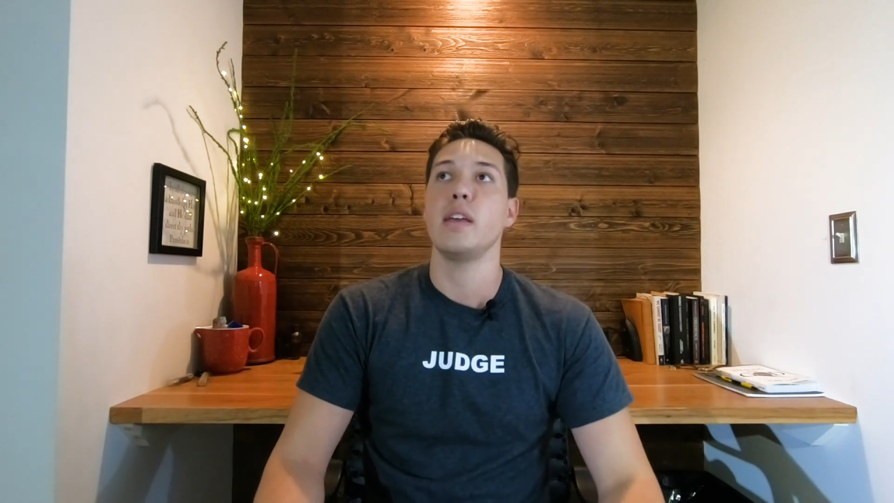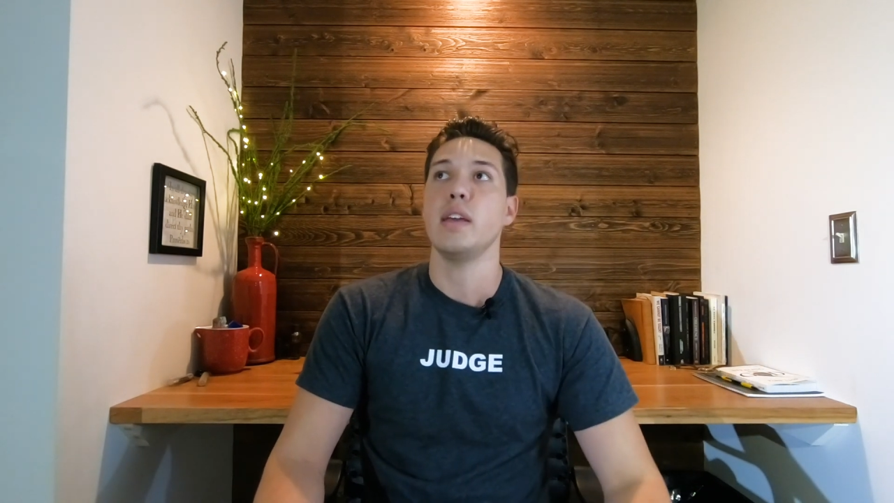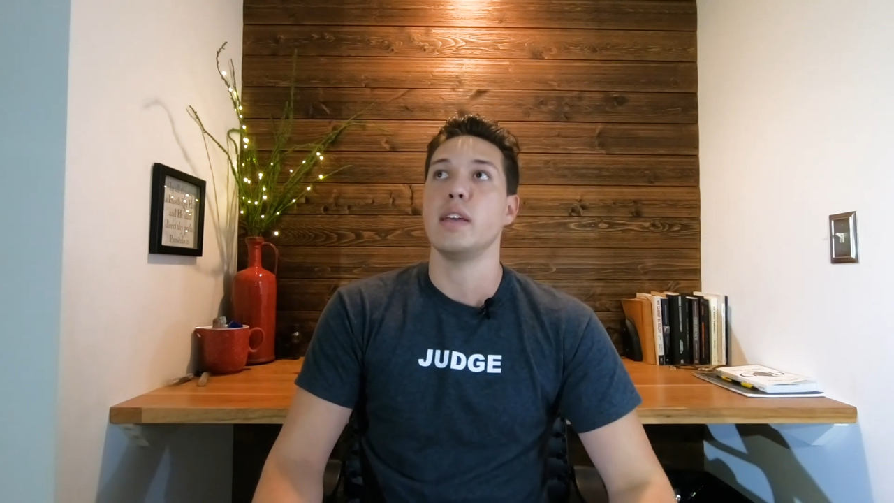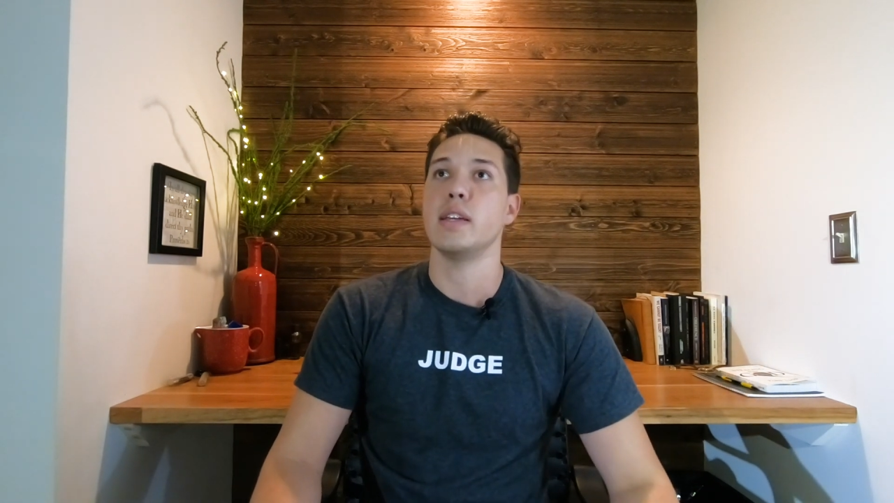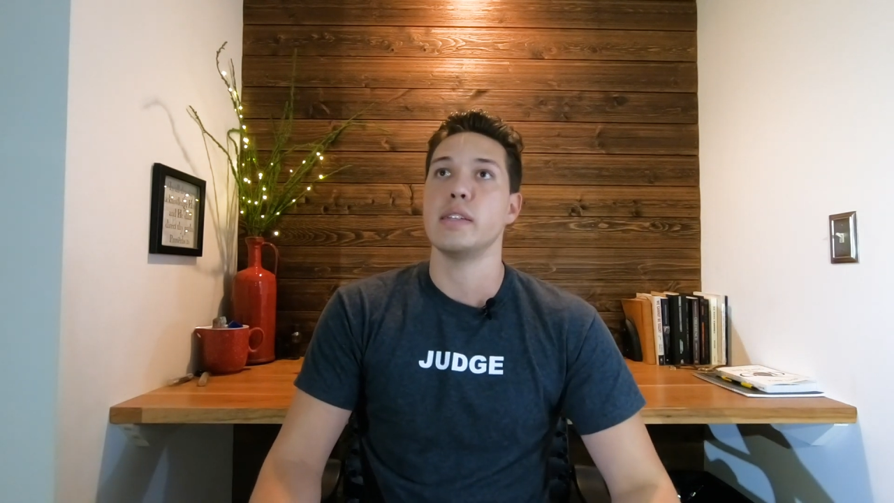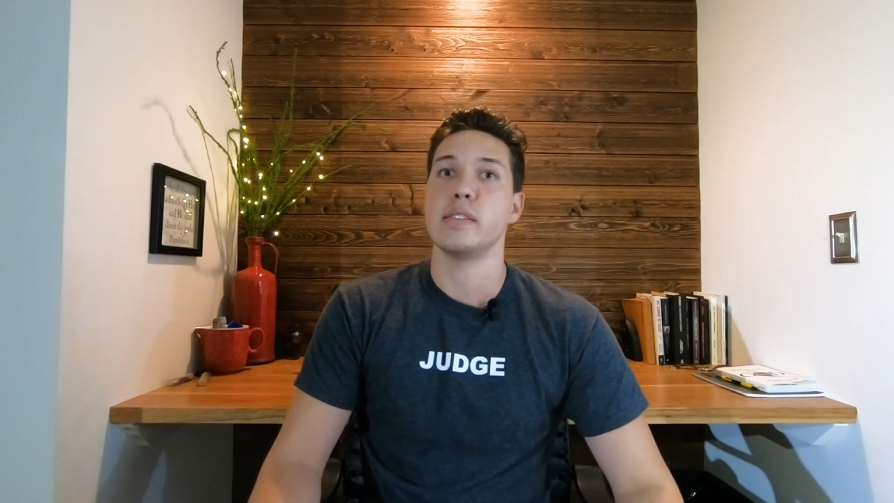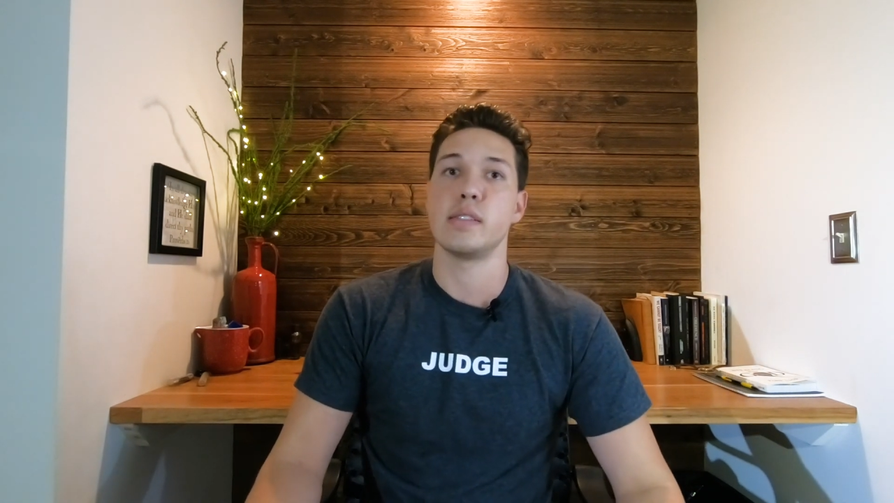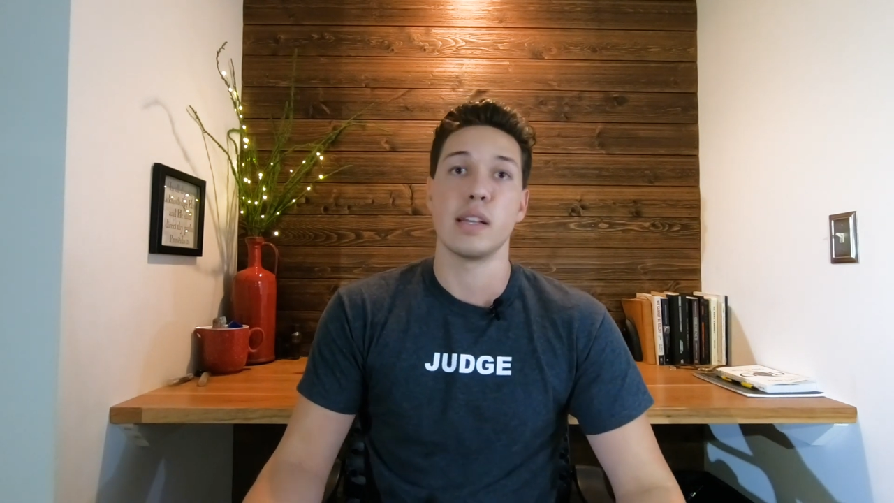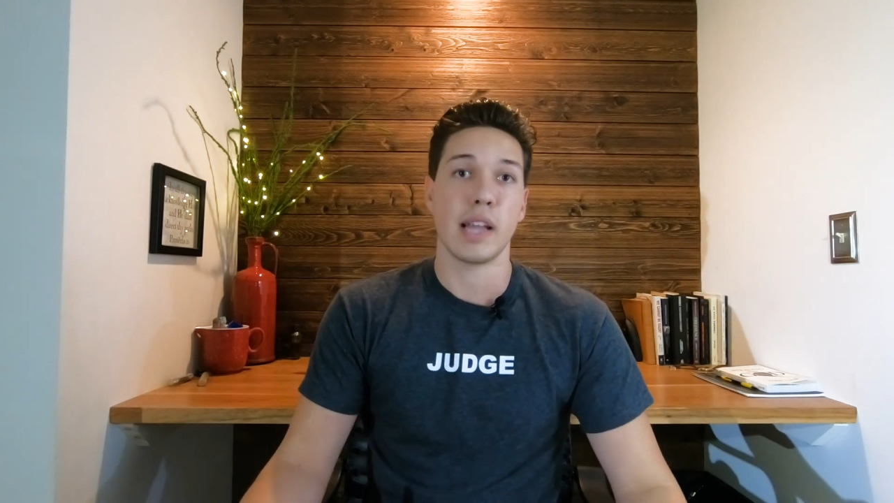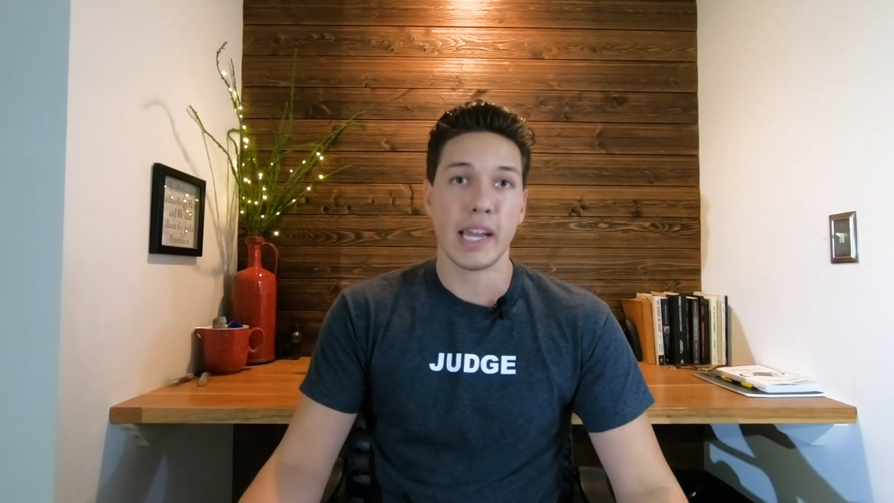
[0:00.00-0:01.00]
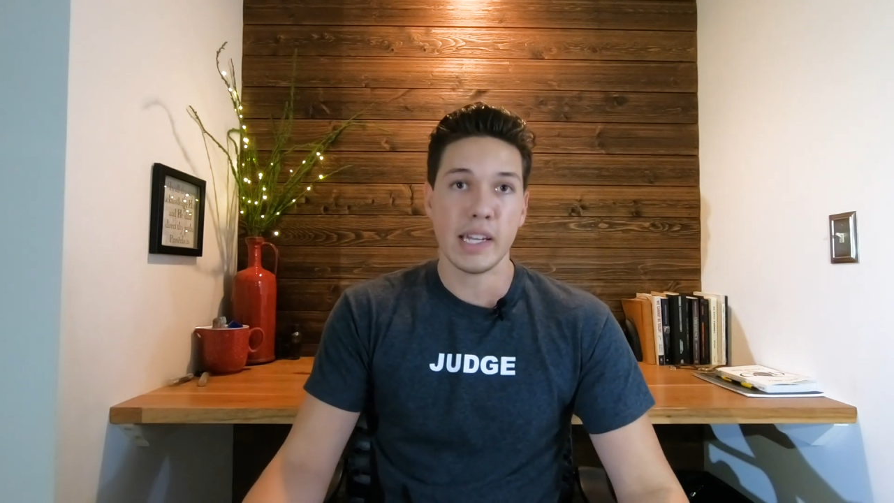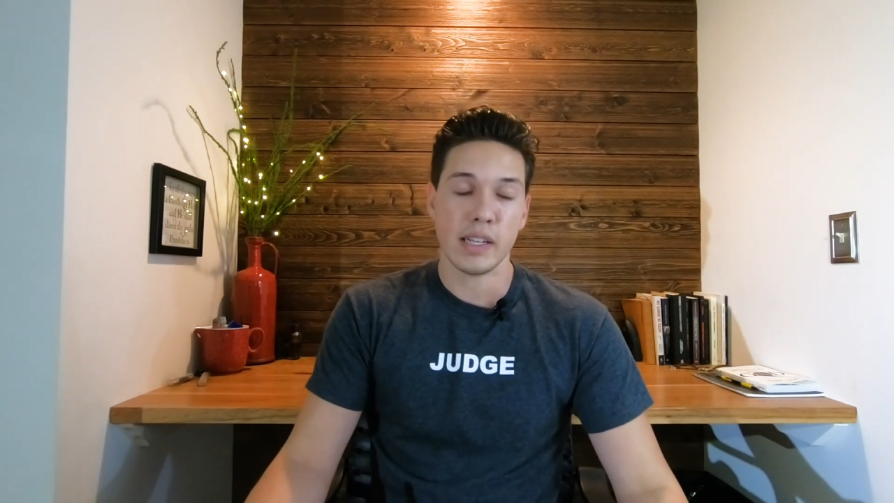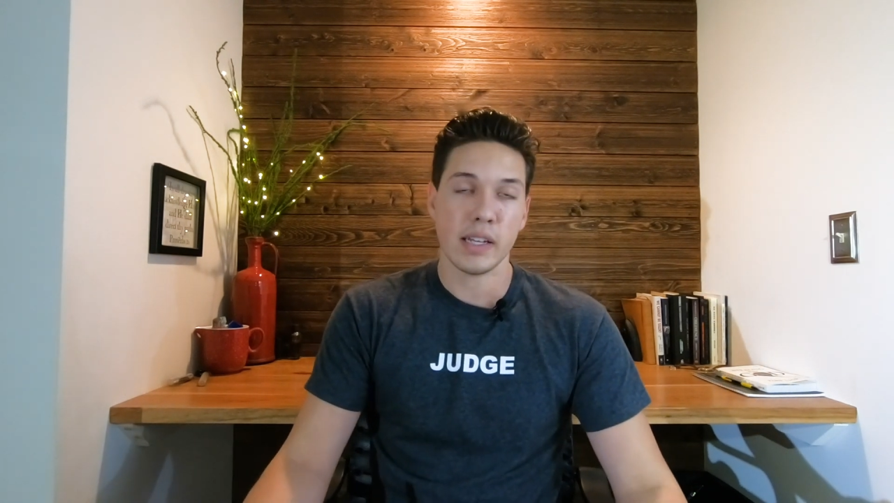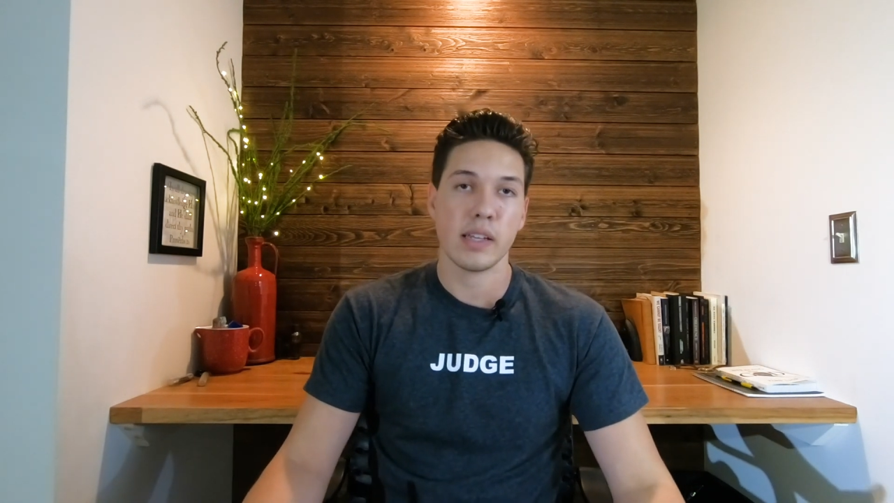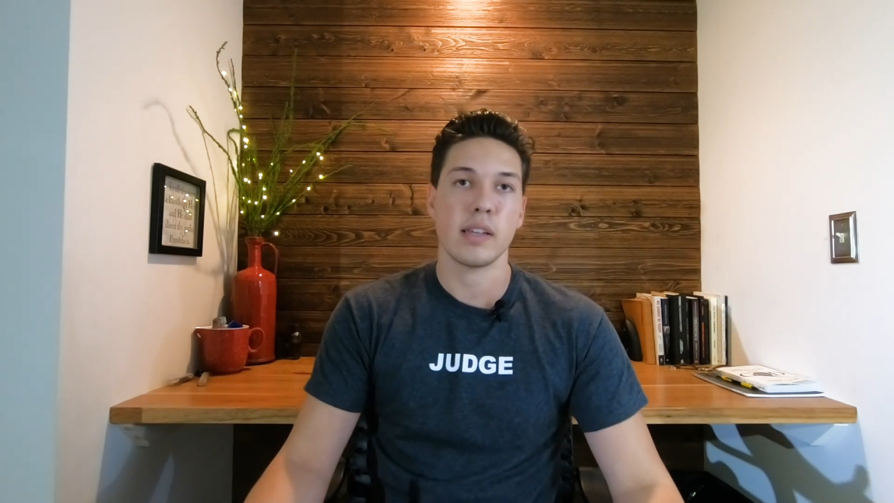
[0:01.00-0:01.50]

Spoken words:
is the lighting.